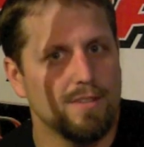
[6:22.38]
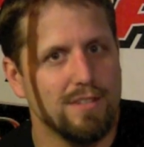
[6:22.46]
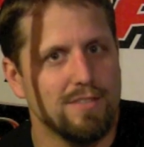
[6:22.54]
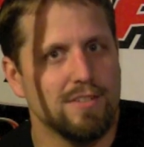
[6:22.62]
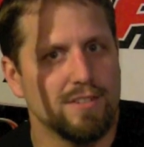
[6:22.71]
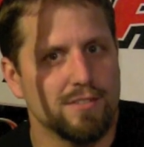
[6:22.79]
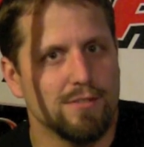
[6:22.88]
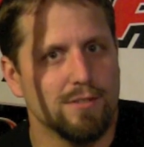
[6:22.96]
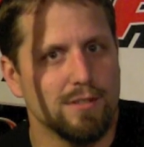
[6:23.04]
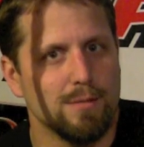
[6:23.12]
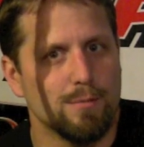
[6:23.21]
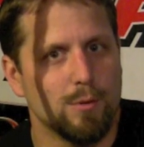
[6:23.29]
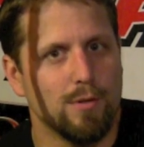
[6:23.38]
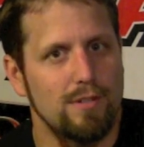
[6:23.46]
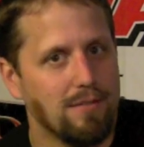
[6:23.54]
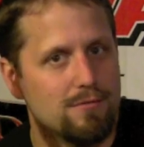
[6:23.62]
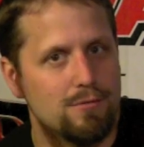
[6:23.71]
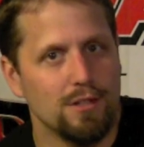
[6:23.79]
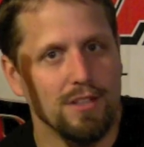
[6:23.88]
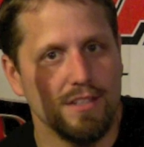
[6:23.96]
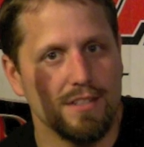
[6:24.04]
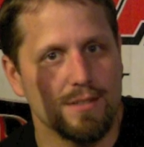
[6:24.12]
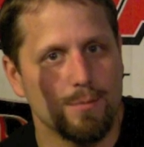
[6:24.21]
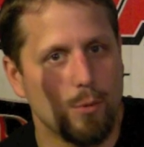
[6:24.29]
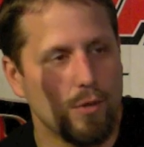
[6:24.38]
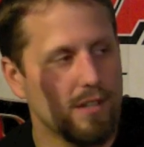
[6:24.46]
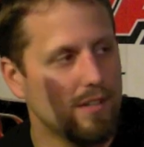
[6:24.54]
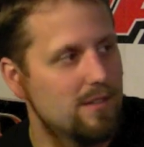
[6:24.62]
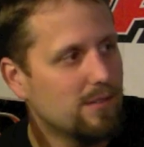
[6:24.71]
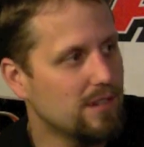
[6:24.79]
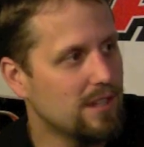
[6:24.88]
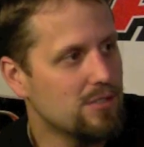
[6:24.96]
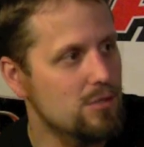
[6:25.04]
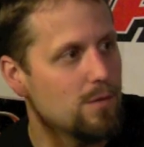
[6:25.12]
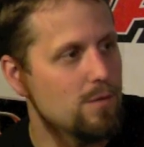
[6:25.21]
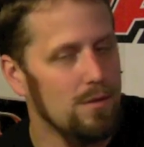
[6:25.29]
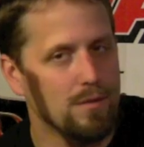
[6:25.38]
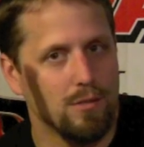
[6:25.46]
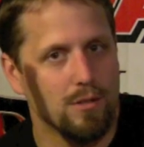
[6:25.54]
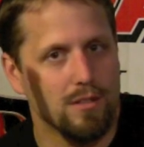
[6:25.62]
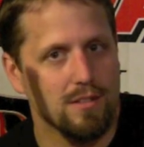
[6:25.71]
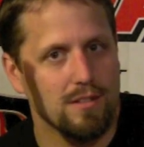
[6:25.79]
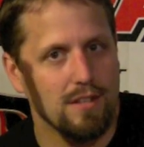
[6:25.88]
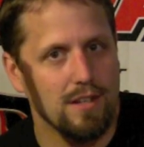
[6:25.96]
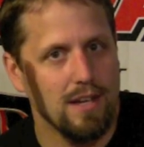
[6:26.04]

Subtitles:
These things are really important. Really disappointed that you overlooked